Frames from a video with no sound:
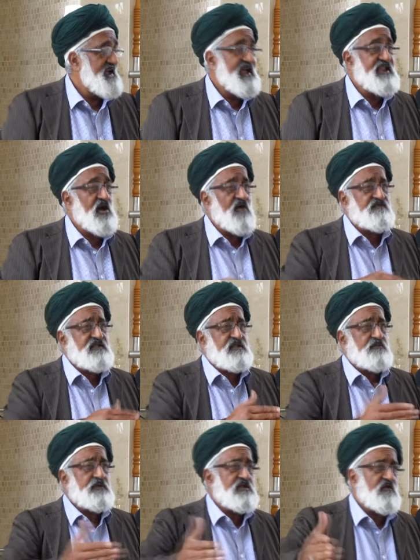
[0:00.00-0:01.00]
And after
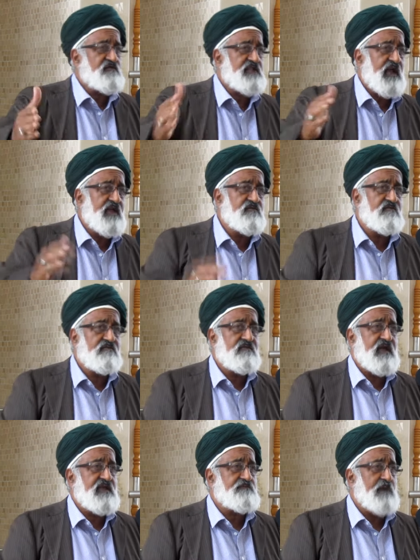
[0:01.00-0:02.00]
the period of time
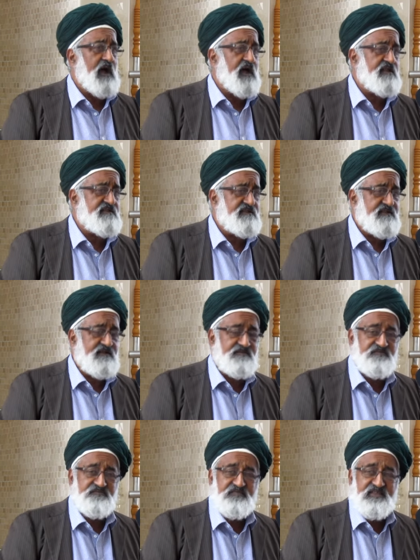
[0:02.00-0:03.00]
has passed,
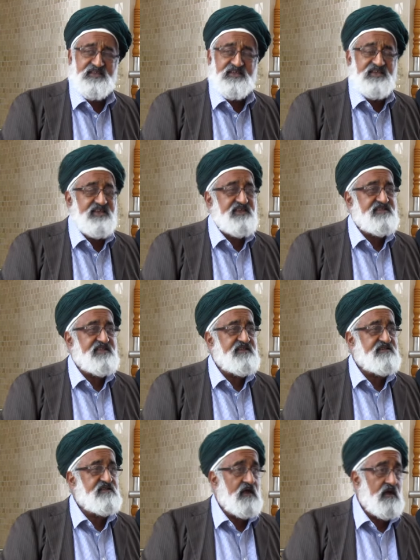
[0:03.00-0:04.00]
he
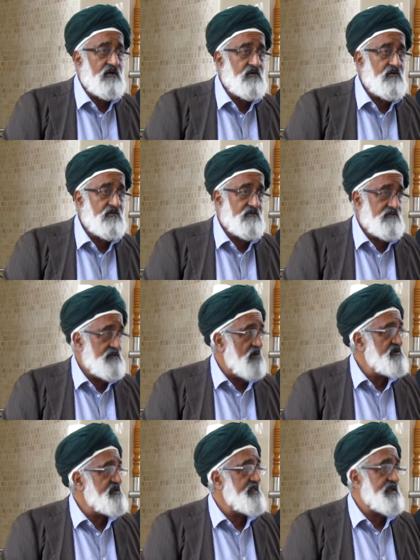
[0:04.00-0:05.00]
says, Now, the
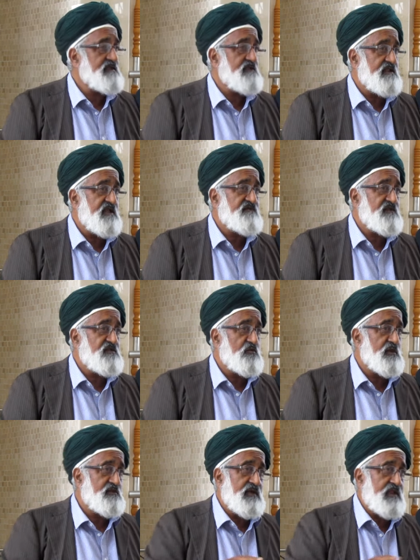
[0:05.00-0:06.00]
only thing that is left is you
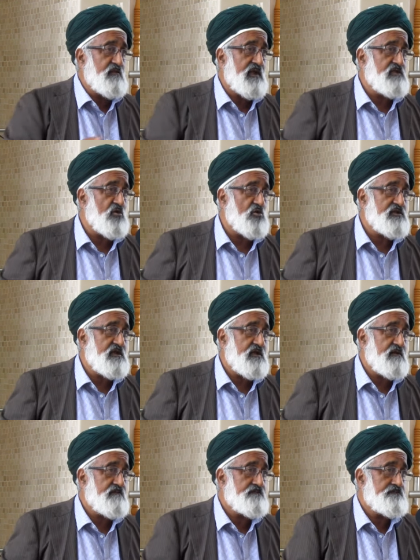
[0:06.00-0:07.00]
must marry my daughter.
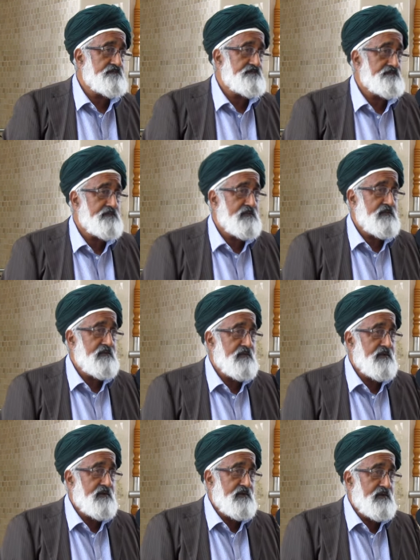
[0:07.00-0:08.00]

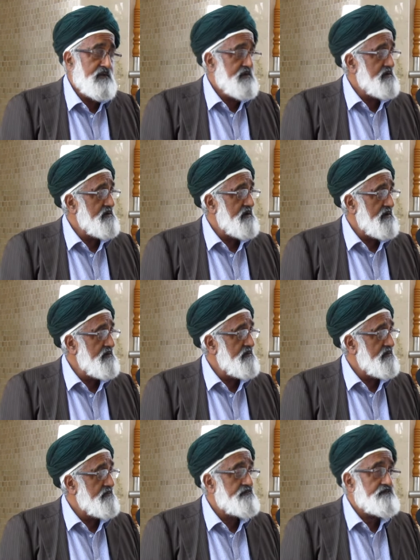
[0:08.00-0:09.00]
So,
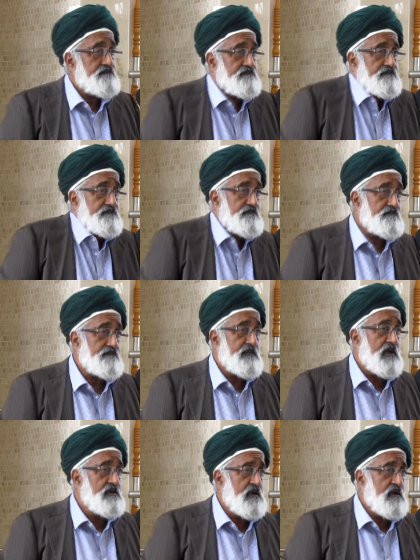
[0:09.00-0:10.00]
oh,
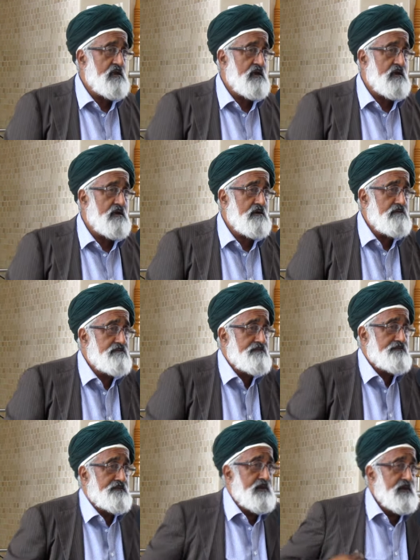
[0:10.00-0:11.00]
and you can look.
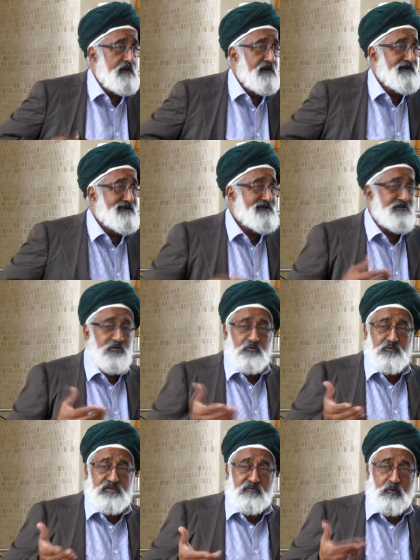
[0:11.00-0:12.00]
You know,
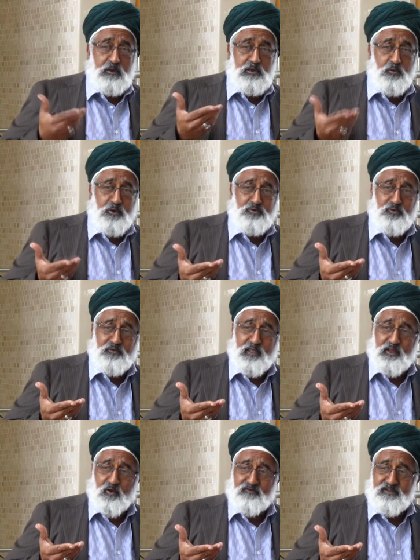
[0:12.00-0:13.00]
whichever way you want to
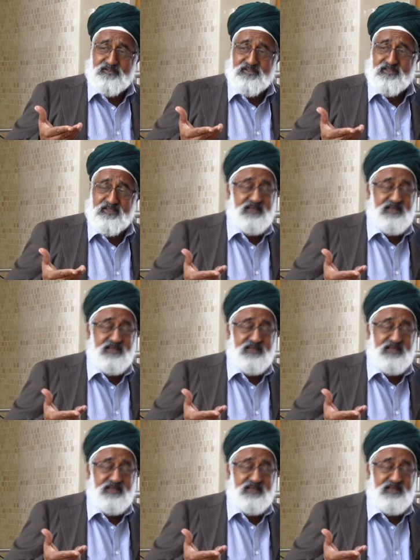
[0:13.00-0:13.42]
think of it.